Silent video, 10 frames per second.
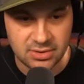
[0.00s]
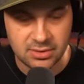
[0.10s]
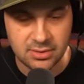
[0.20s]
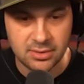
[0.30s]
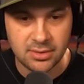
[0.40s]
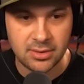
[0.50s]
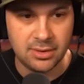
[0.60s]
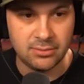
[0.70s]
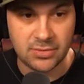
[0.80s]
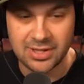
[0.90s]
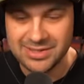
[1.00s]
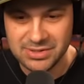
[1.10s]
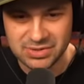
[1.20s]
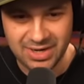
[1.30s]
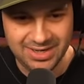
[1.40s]
Oh, player.
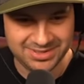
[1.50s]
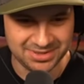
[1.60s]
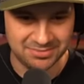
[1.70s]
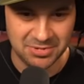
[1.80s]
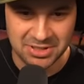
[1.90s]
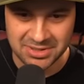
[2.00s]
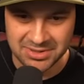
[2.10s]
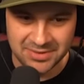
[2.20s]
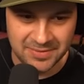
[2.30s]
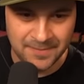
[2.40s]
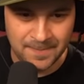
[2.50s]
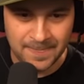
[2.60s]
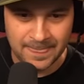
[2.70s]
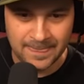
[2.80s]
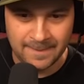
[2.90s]
This is awesome.
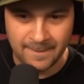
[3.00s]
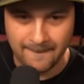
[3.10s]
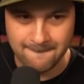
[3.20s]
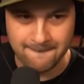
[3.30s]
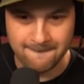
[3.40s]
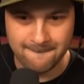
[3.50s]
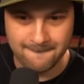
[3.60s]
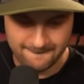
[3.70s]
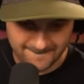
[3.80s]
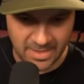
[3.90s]
About the principal.